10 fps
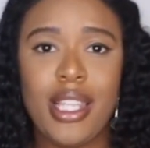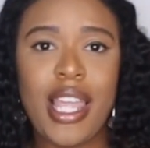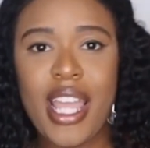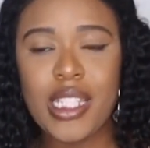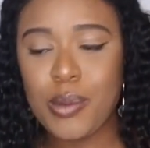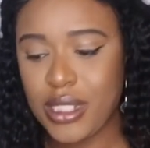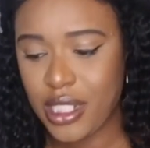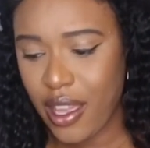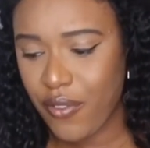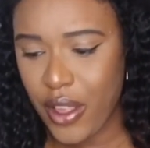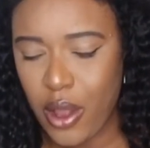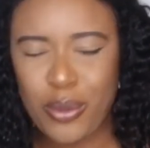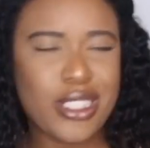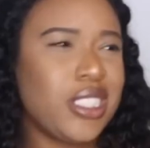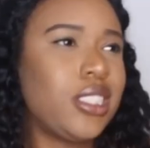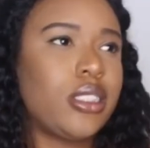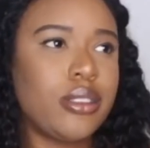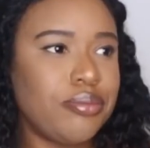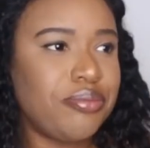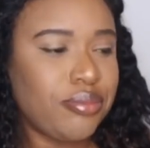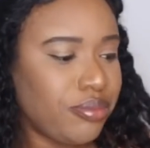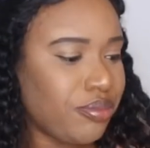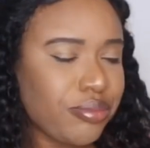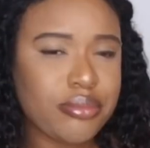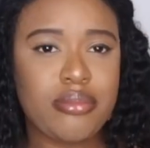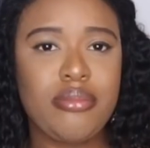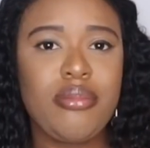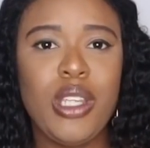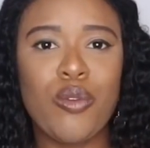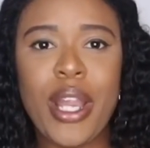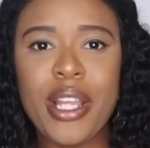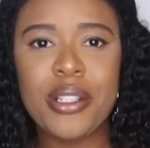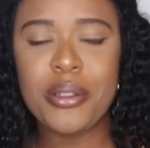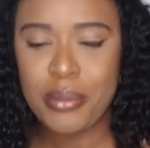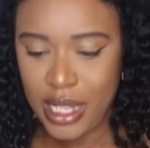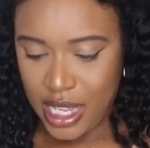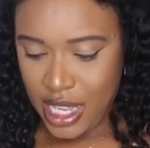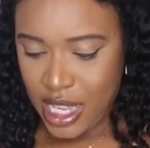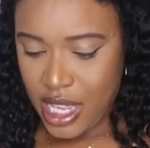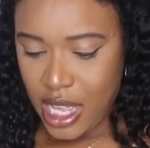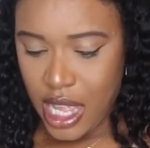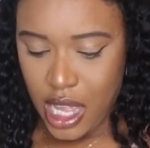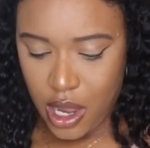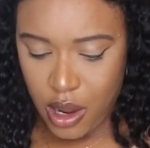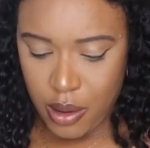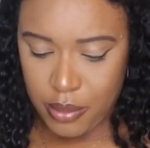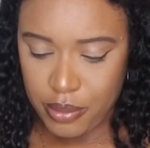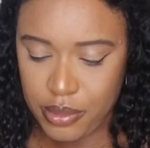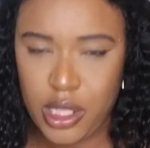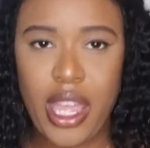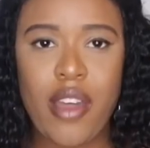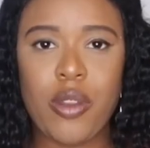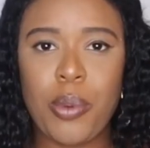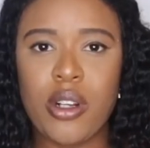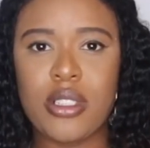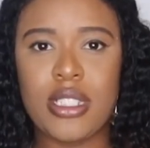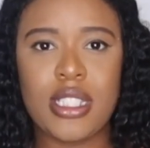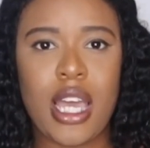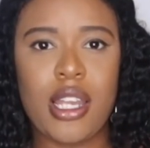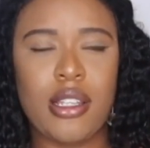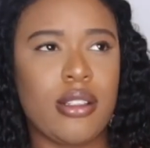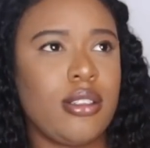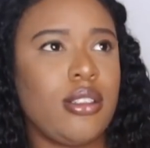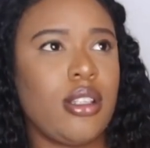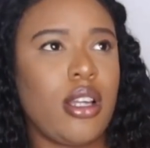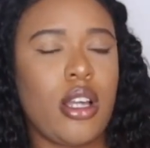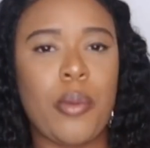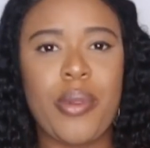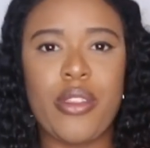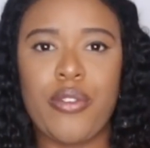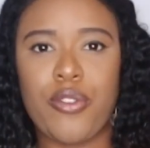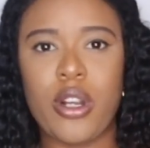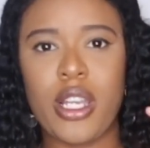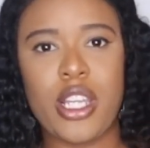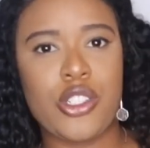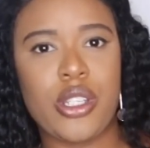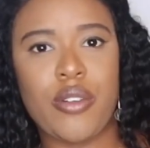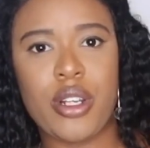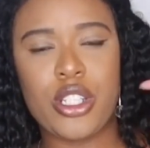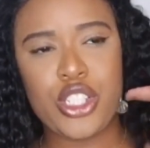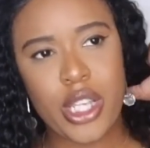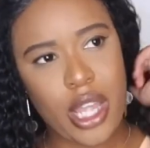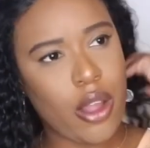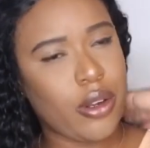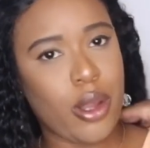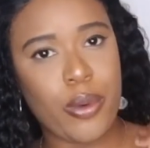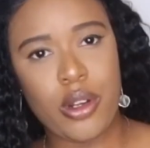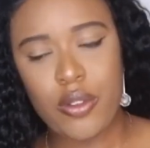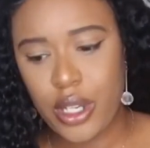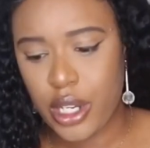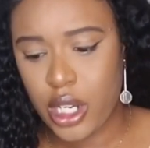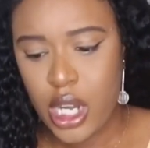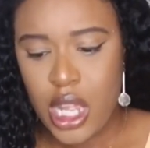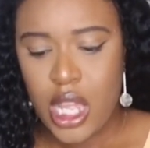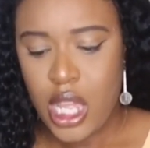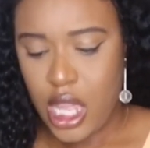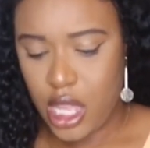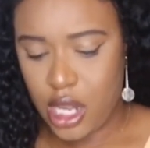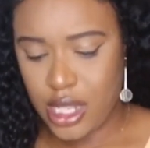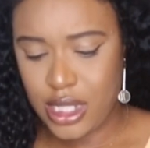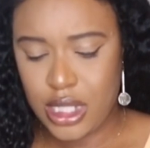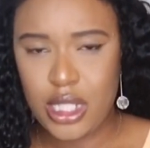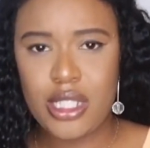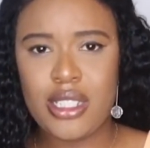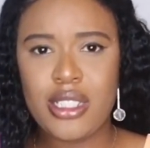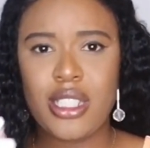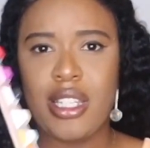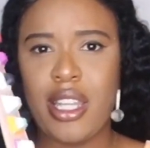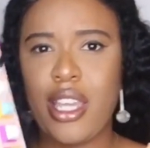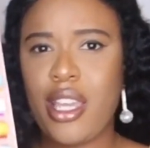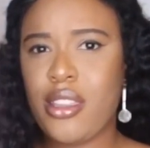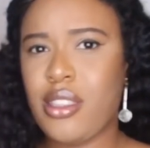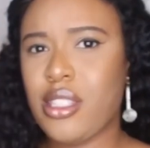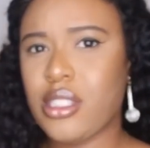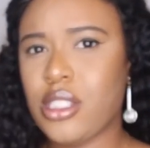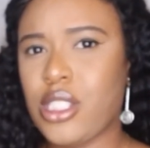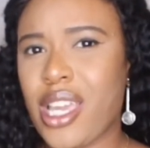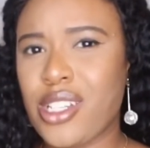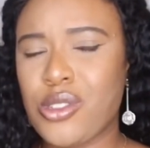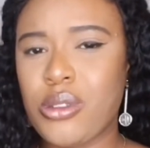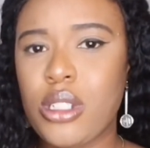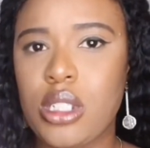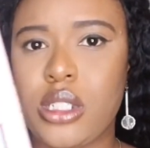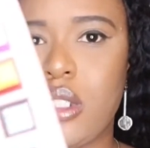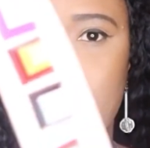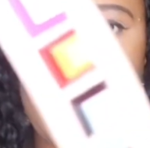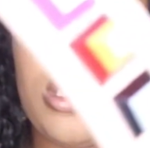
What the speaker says: last piece that I found was just random. They have the purses kind of up in the front as you get ready to check out, and I went over there and I seen this, and they had this attached to it. Look at this.